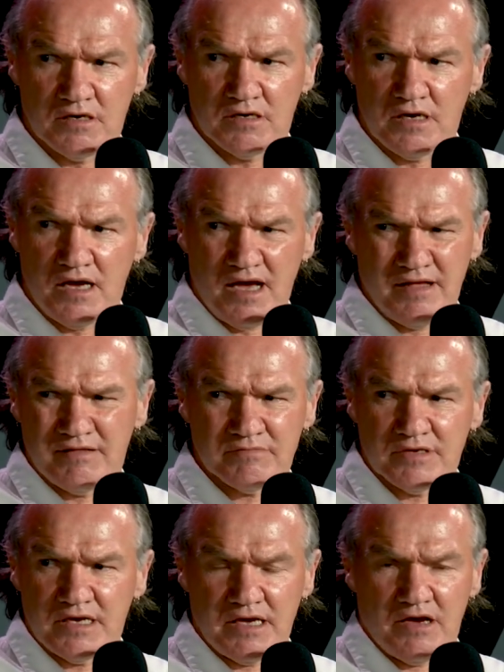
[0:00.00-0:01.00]

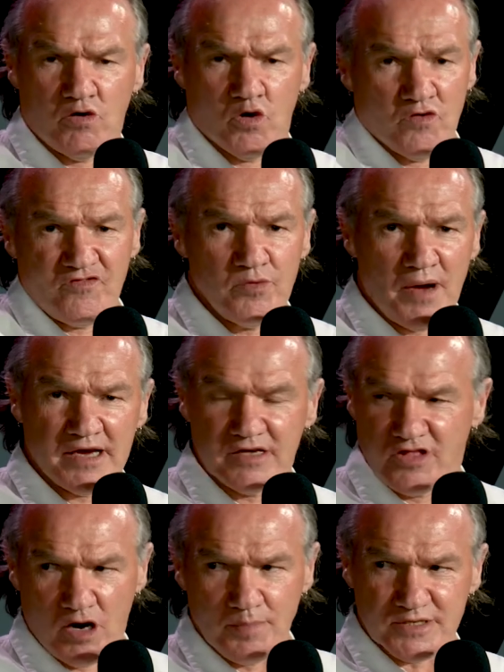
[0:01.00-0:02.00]
And, or if you make
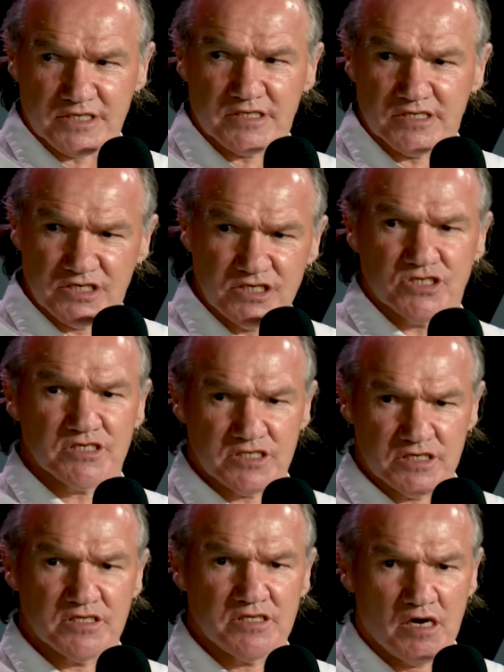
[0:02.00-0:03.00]
the opposite decision
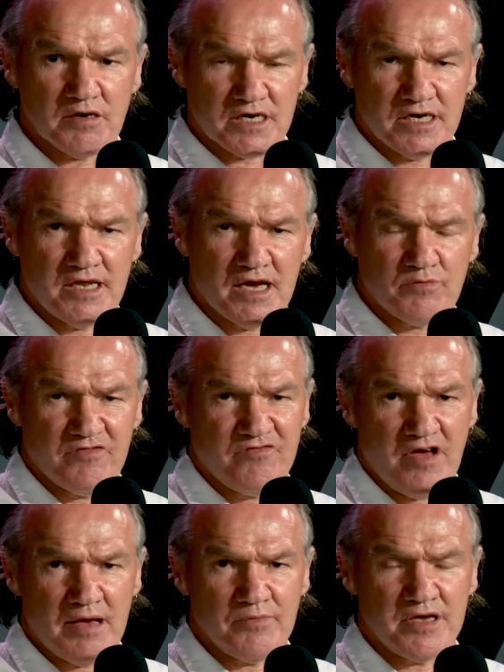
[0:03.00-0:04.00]
to not connect with
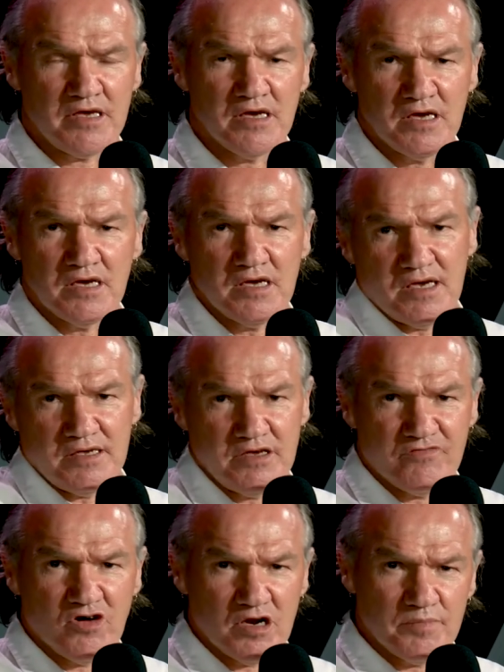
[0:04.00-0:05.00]
family,
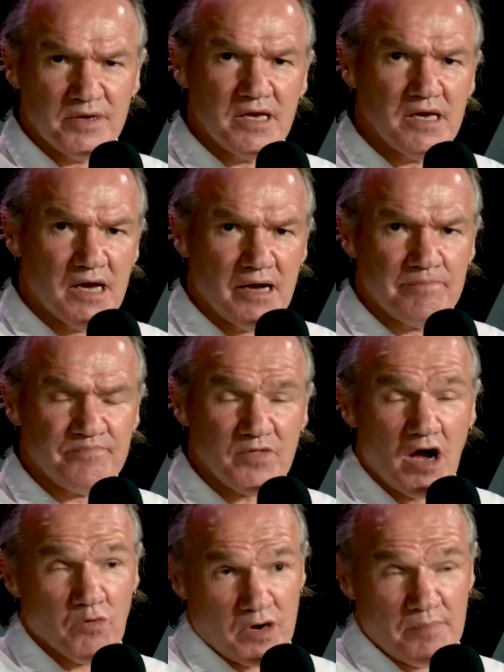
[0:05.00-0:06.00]
you've got to be, um,
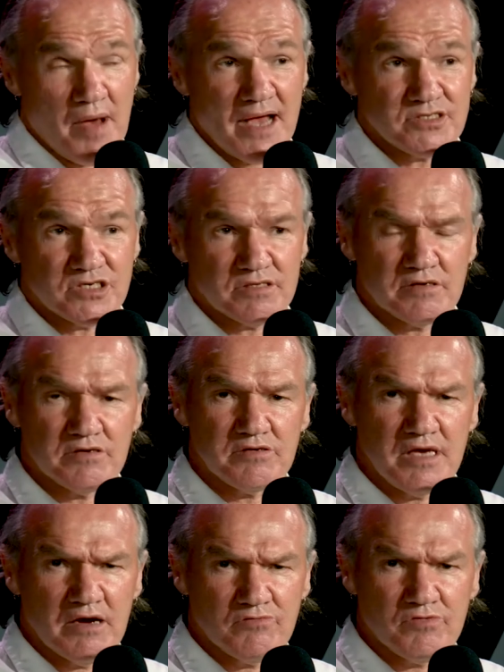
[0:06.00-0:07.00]
I would imagine,
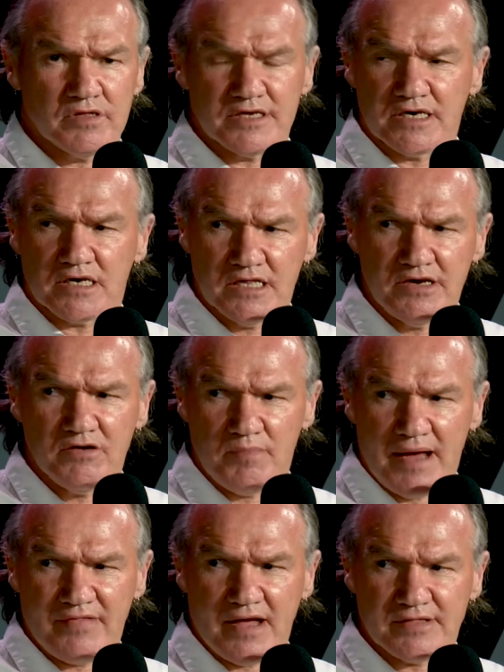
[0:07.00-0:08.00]
you know, really clear
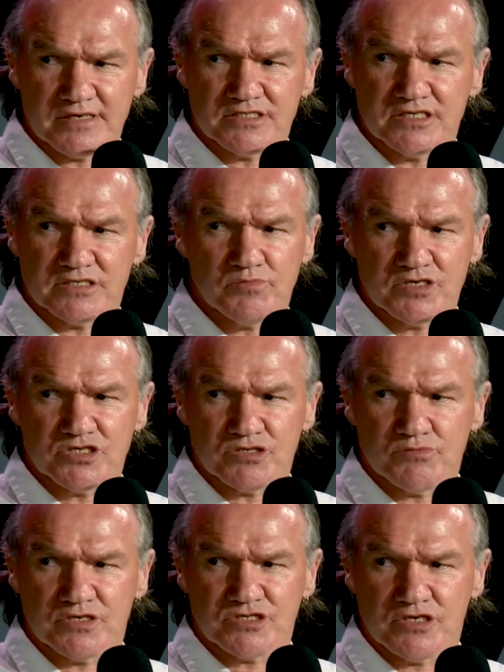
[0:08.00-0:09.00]
about that decision, which,
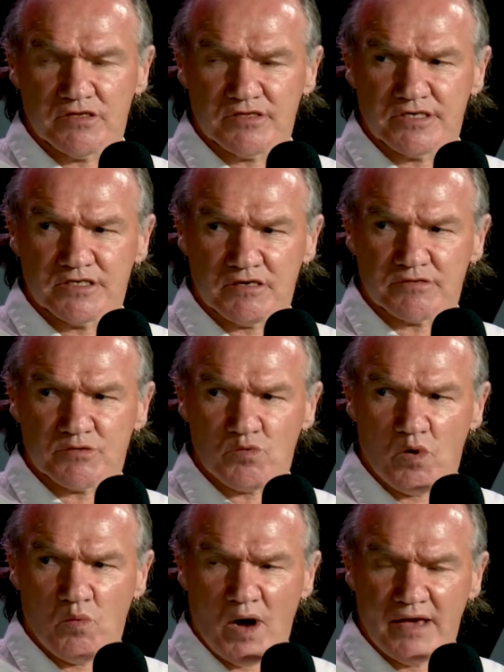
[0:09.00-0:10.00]
which certainly is not
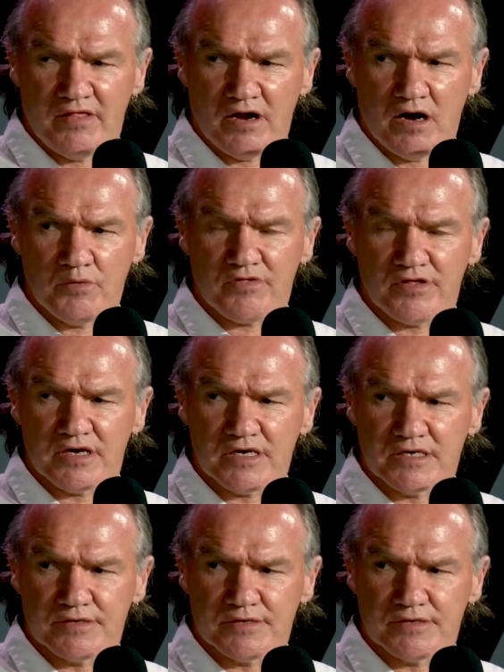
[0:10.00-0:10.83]
a way that I would think.